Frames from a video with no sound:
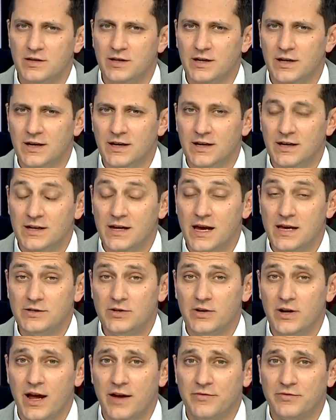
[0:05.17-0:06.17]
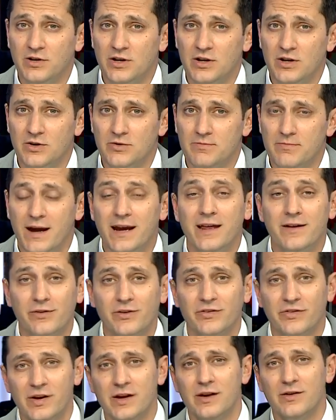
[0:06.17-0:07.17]
And yesterday afternoon, many of
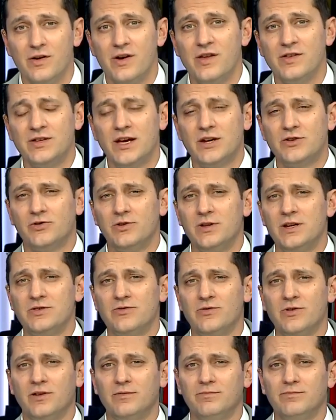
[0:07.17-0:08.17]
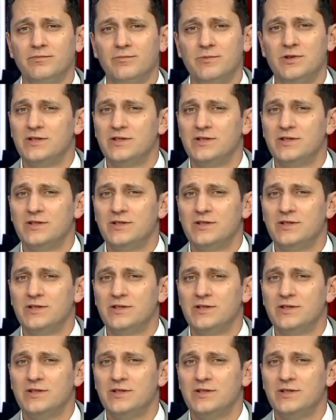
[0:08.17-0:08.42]
us here in central Israel,